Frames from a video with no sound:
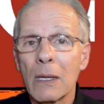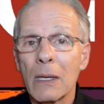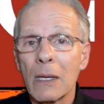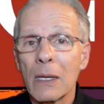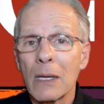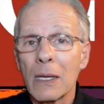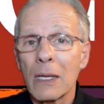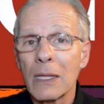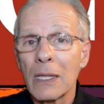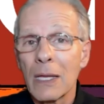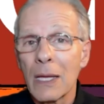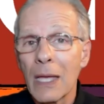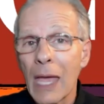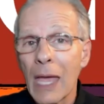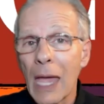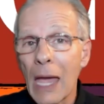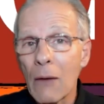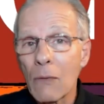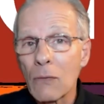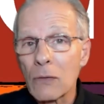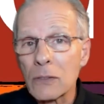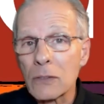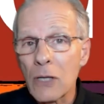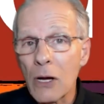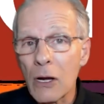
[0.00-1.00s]
And the
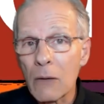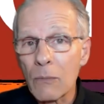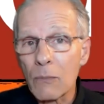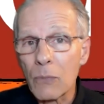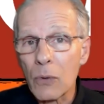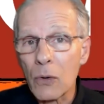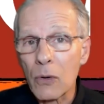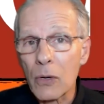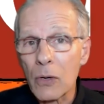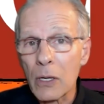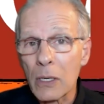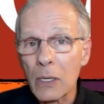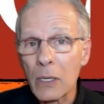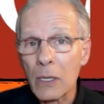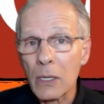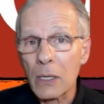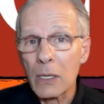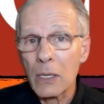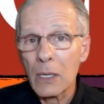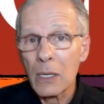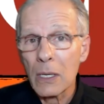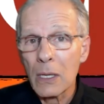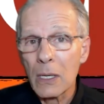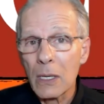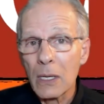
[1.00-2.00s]
cat was heartbroken.
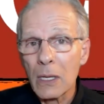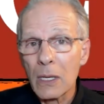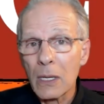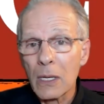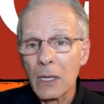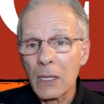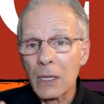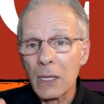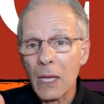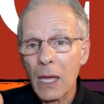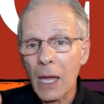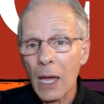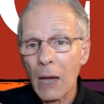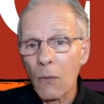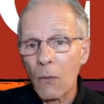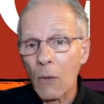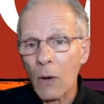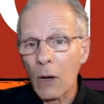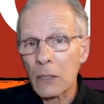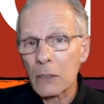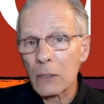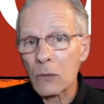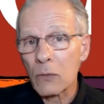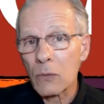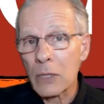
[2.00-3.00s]
And the cat
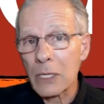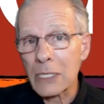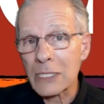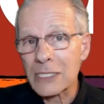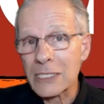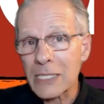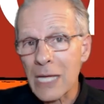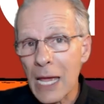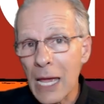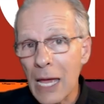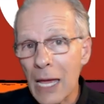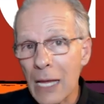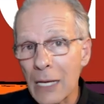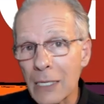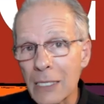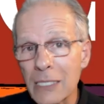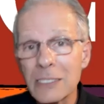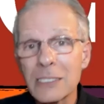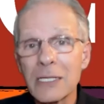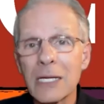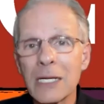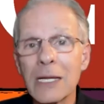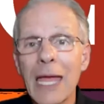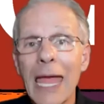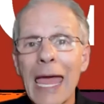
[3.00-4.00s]
walked away sad
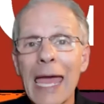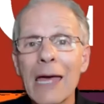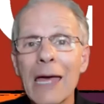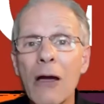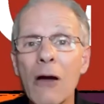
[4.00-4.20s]
because the cat